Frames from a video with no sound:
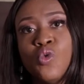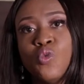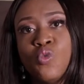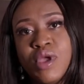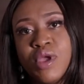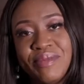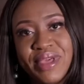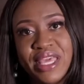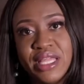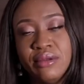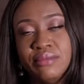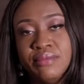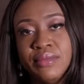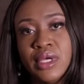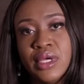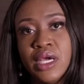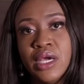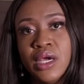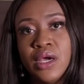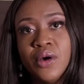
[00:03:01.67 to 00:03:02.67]
women,
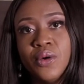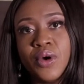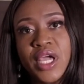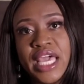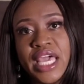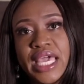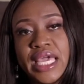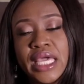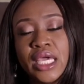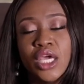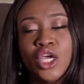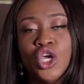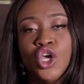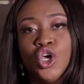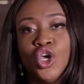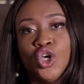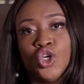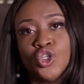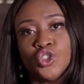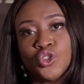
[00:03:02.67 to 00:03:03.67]
okay?
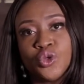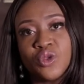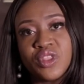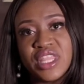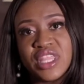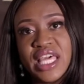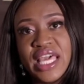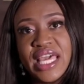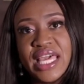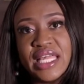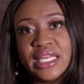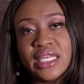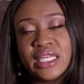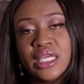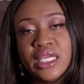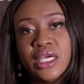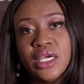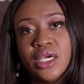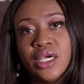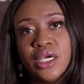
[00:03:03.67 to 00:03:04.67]
So
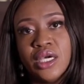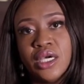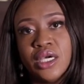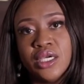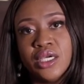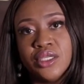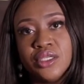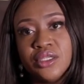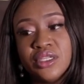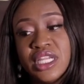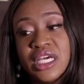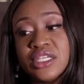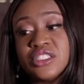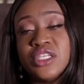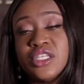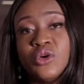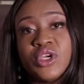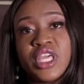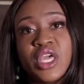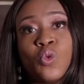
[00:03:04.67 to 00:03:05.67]
then you now
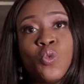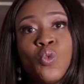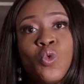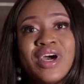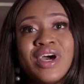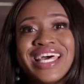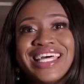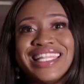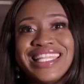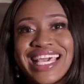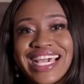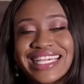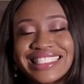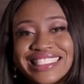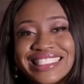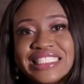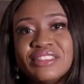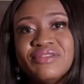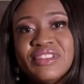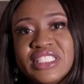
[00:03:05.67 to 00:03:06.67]
say, okay, what are the
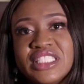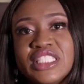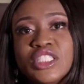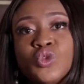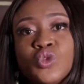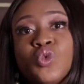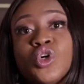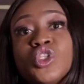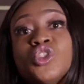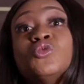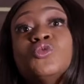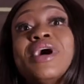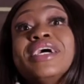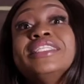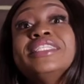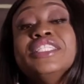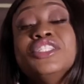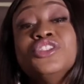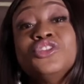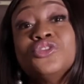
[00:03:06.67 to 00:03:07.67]
activities? What do I
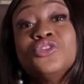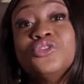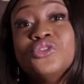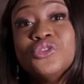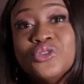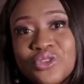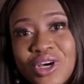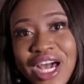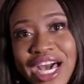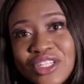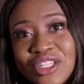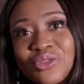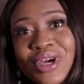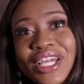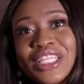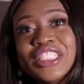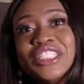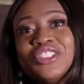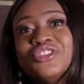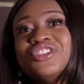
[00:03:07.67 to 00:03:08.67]
need to do? How do I
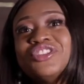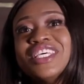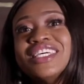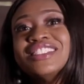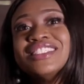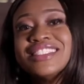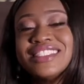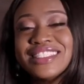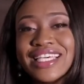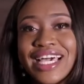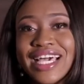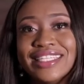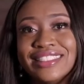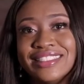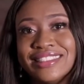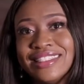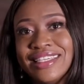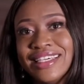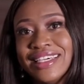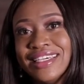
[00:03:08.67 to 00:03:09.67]
need to
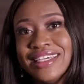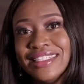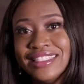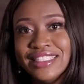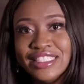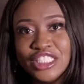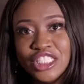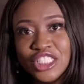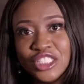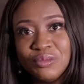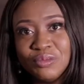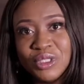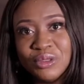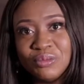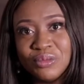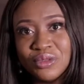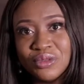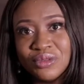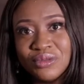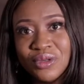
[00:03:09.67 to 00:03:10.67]
sensitize these
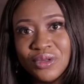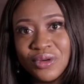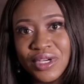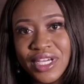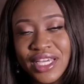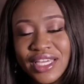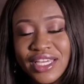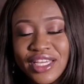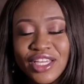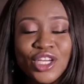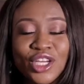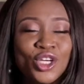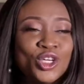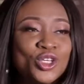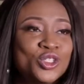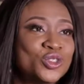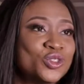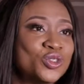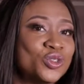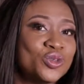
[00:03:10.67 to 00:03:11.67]
people, okay?
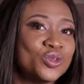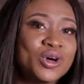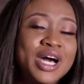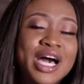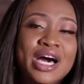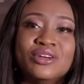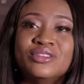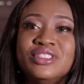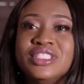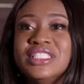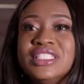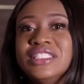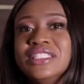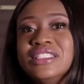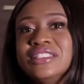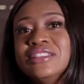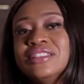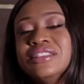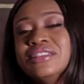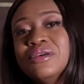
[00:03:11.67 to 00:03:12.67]
So I'll
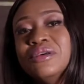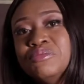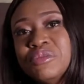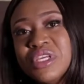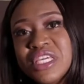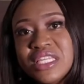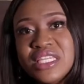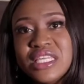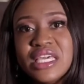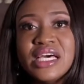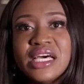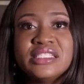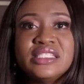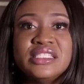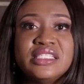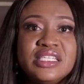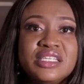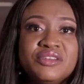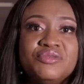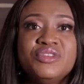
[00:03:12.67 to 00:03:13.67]
need the media,
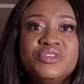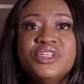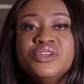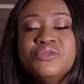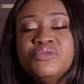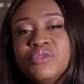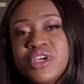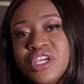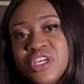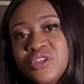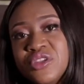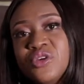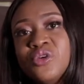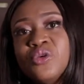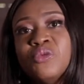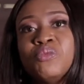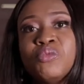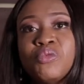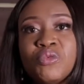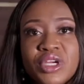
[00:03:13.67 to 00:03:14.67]
TV,
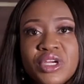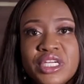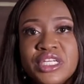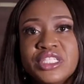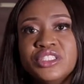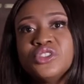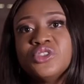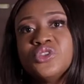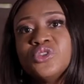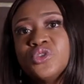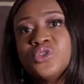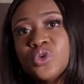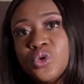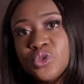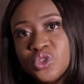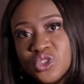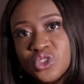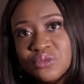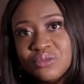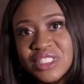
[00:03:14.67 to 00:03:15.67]
radio, print,
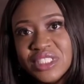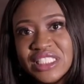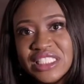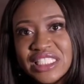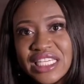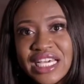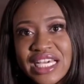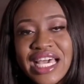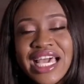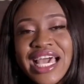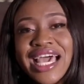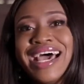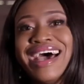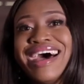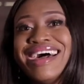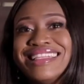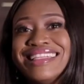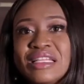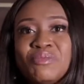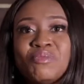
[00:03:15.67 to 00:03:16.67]
social media.
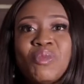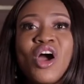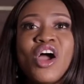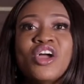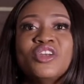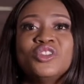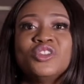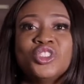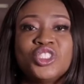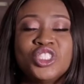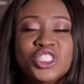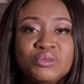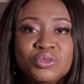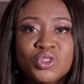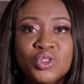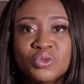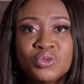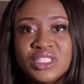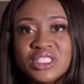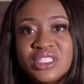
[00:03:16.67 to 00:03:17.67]
I need
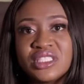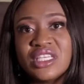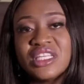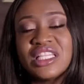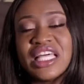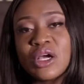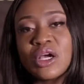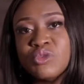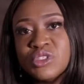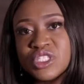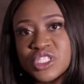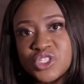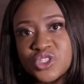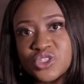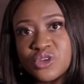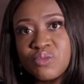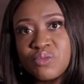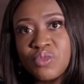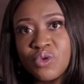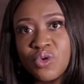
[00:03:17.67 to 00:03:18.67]
partnerships with skill
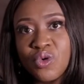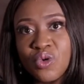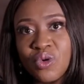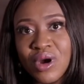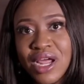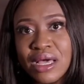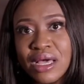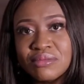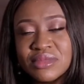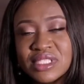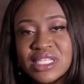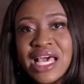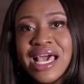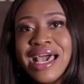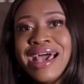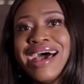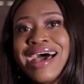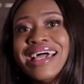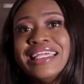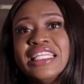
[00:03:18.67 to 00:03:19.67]
acquisition programs.
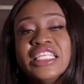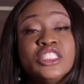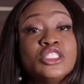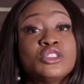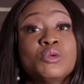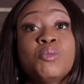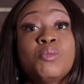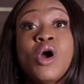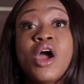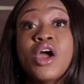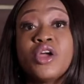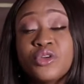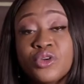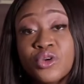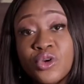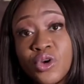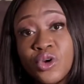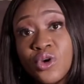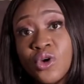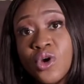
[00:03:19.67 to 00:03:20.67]
I need to
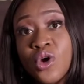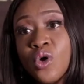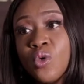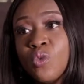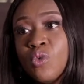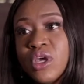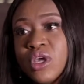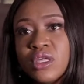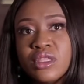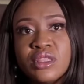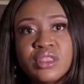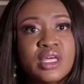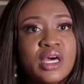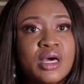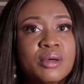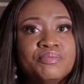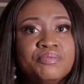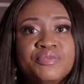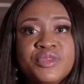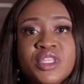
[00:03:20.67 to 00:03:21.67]
partner with
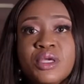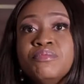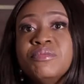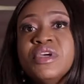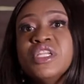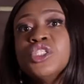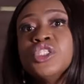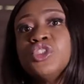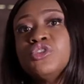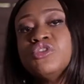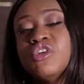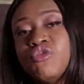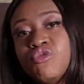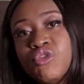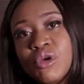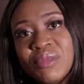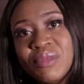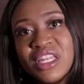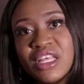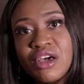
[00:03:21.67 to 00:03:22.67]
the Ministry of
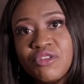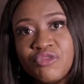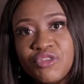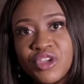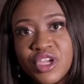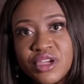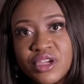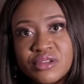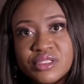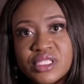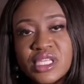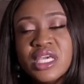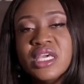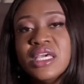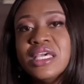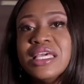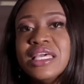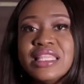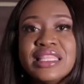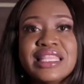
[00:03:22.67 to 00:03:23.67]
Women Affairs
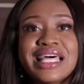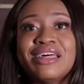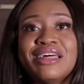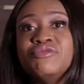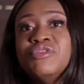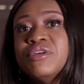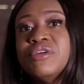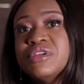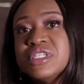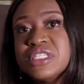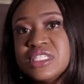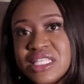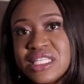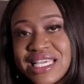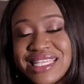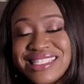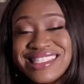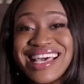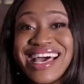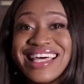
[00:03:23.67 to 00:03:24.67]
in that very
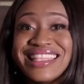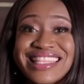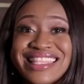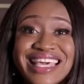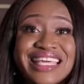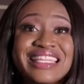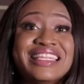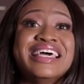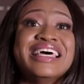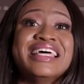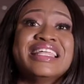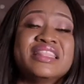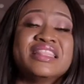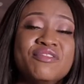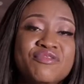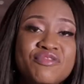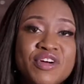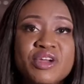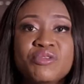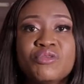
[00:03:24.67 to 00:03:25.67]
state, and then the
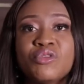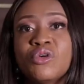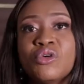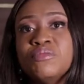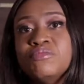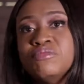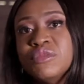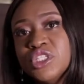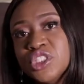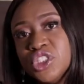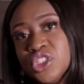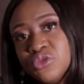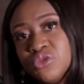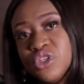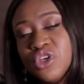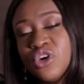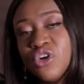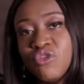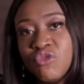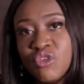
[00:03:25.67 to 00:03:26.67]
Federal
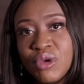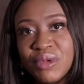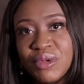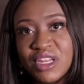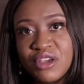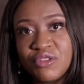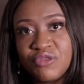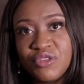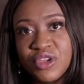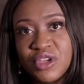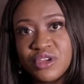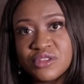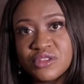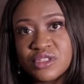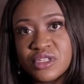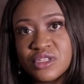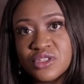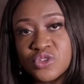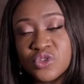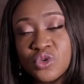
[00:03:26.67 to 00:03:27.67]
Ministry of Women Affairs
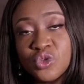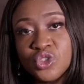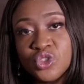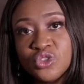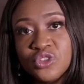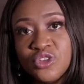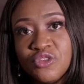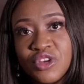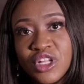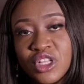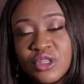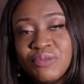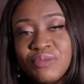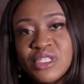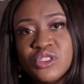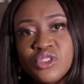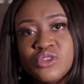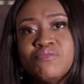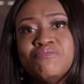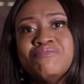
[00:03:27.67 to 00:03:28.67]
and Social
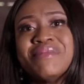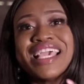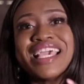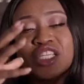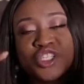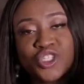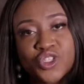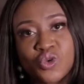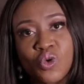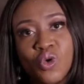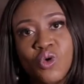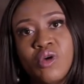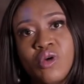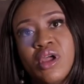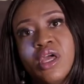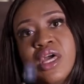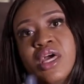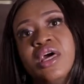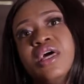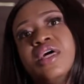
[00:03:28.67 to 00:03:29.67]
Development, to make
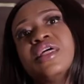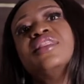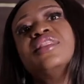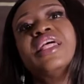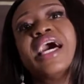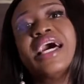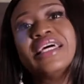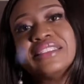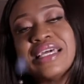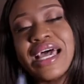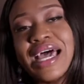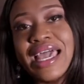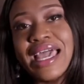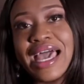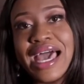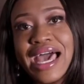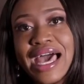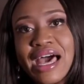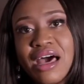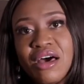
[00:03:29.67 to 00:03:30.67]
sure that I
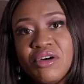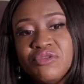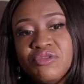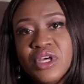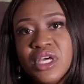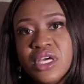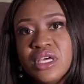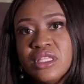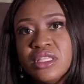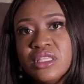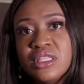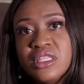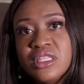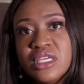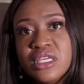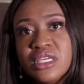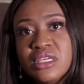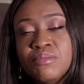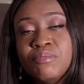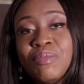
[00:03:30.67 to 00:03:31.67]
have
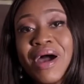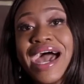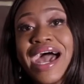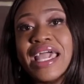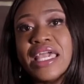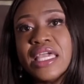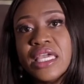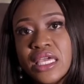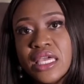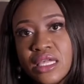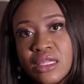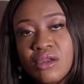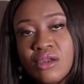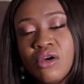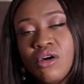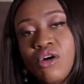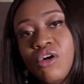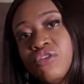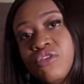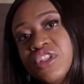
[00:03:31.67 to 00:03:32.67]
the buy-in
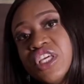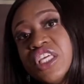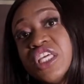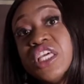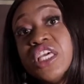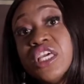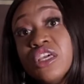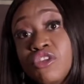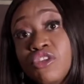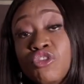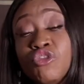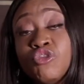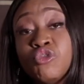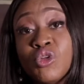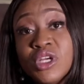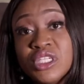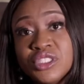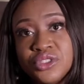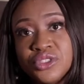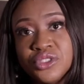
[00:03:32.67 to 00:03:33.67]
of the key
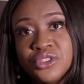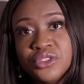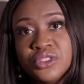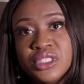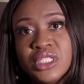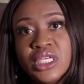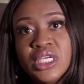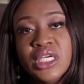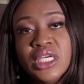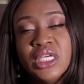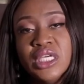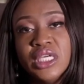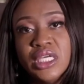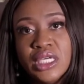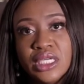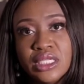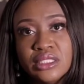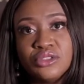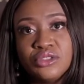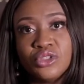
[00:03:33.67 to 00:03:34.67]
influencers
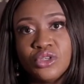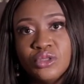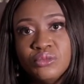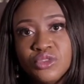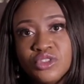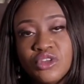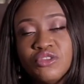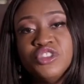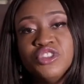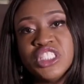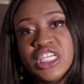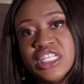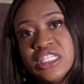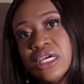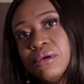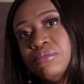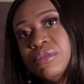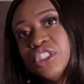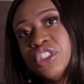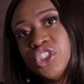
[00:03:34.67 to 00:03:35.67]
in terms of gender
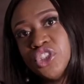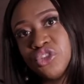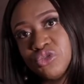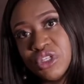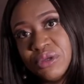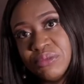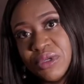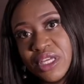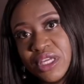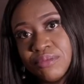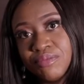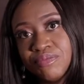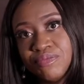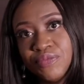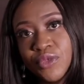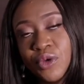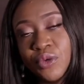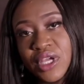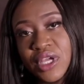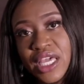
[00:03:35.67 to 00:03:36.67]
mainstreaming,
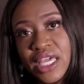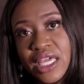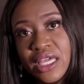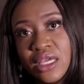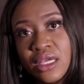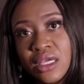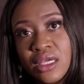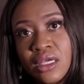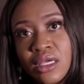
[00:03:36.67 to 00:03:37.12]
okay?